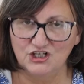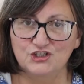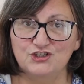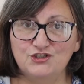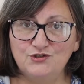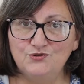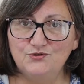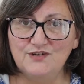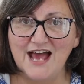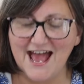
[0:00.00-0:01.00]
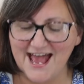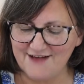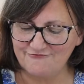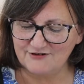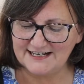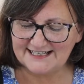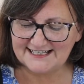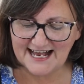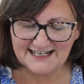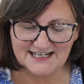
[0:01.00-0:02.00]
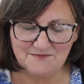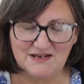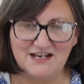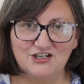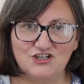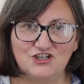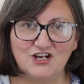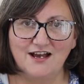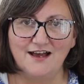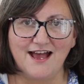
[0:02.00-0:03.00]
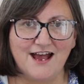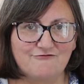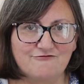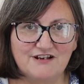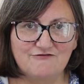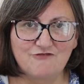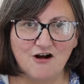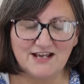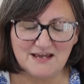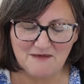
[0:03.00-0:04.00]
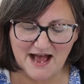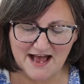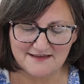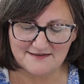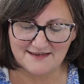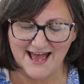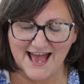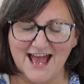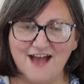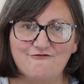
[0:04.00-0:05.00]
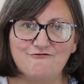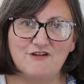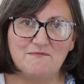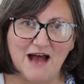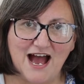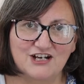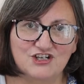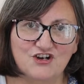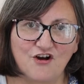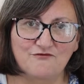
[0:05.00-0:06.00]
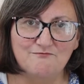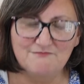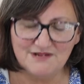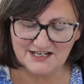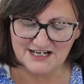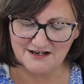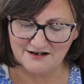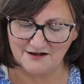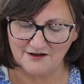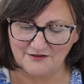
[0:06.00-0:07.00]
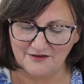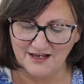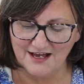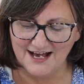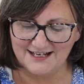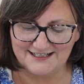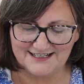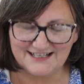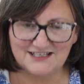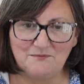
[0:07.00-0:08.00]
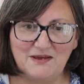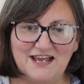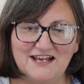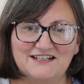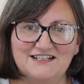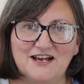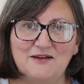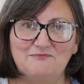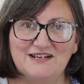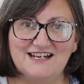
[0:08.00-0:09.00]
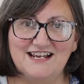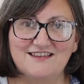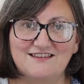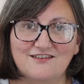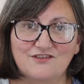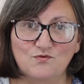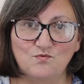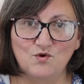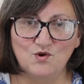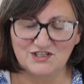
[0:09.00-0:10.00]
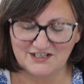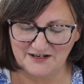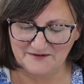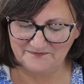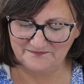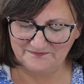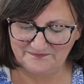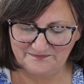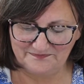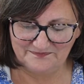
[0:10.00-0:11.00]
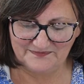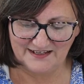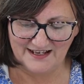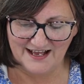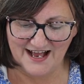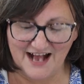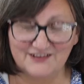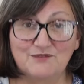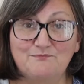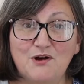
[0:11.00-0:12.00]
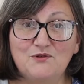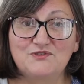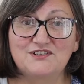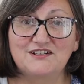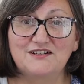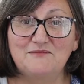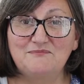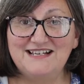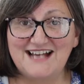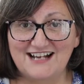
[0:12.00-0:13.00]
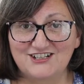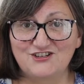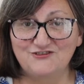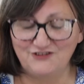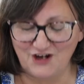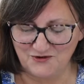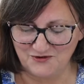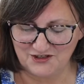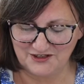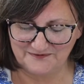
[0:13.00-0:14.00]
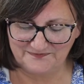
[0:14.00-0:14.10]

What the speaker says: Soon every sandy beach, every rocky path, every patch of muddy earth had disappeared beneath the water, and the boat began to float.